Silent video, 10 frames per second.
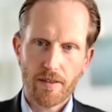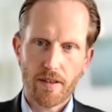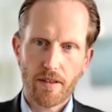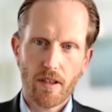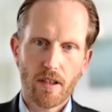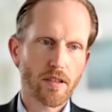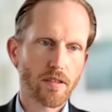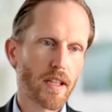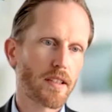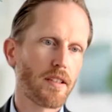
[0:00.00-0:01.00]

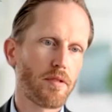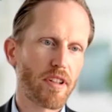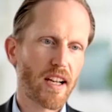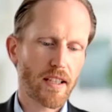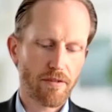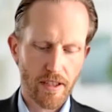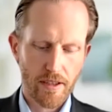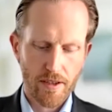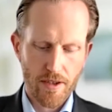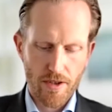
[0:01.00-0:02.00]
uncorrected refractive
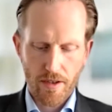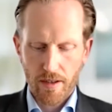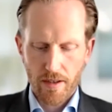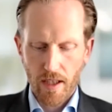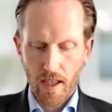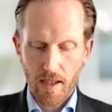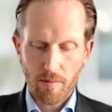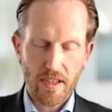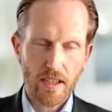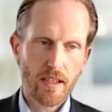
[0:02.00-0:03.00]
errors,
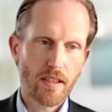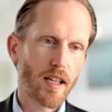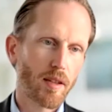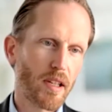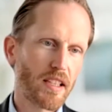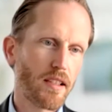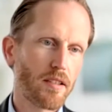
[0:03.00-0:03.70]
AMD, diabetic